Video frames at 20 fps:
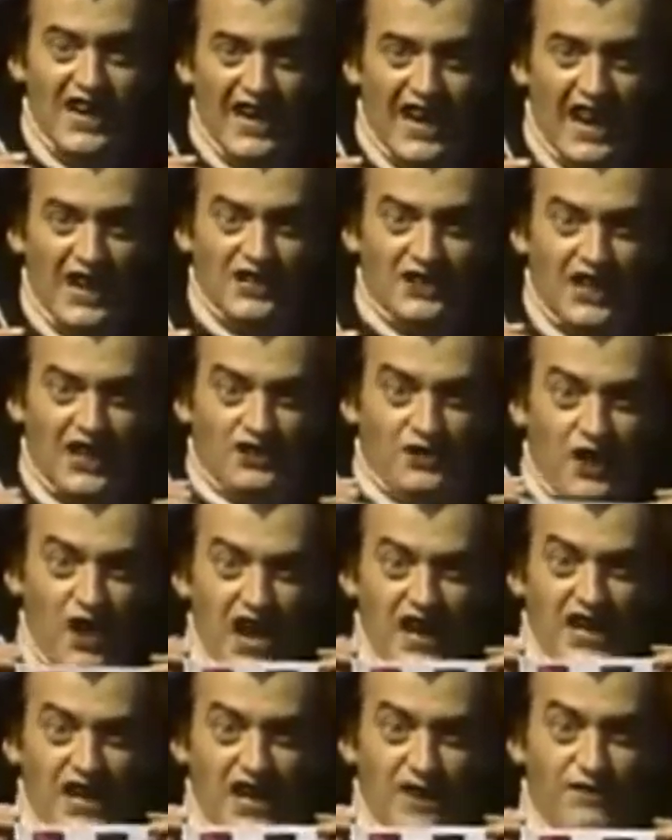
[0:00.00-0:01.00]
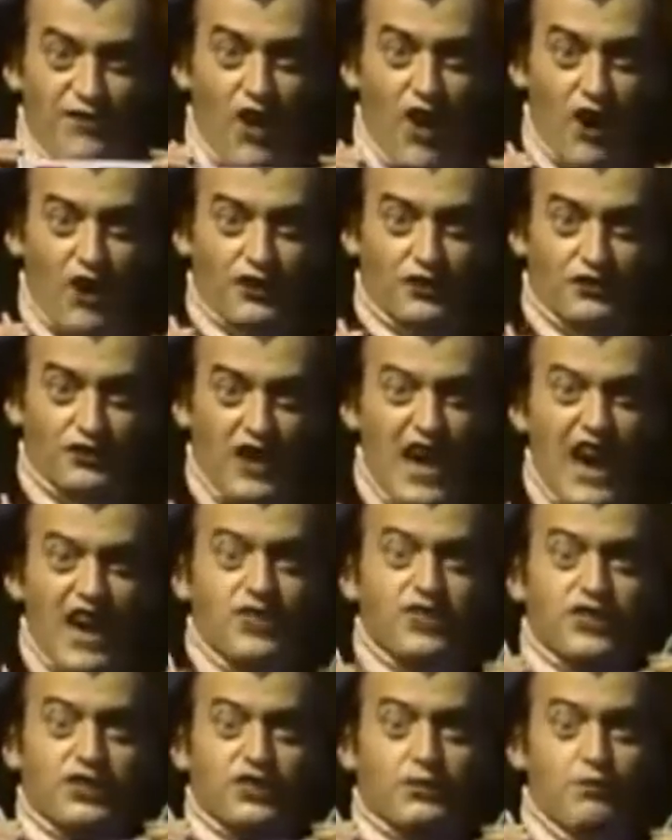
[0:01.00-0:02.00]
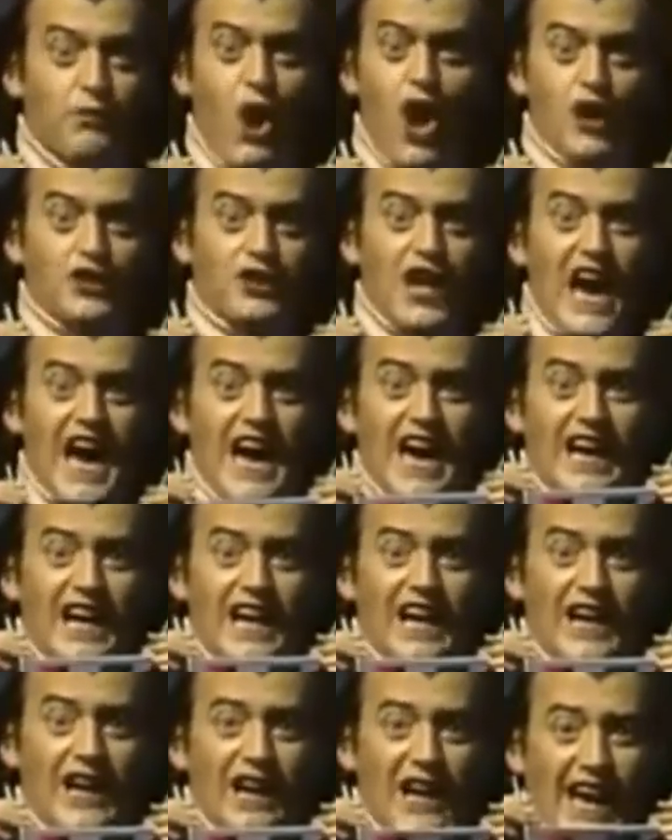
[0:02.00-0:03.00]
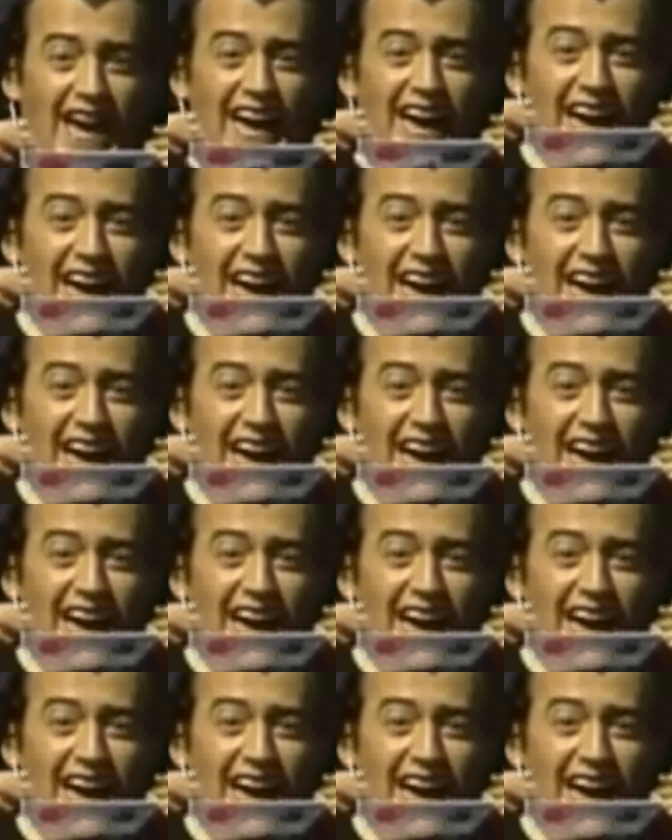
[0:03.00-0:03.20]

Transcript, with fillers: and get ready for Death Motel.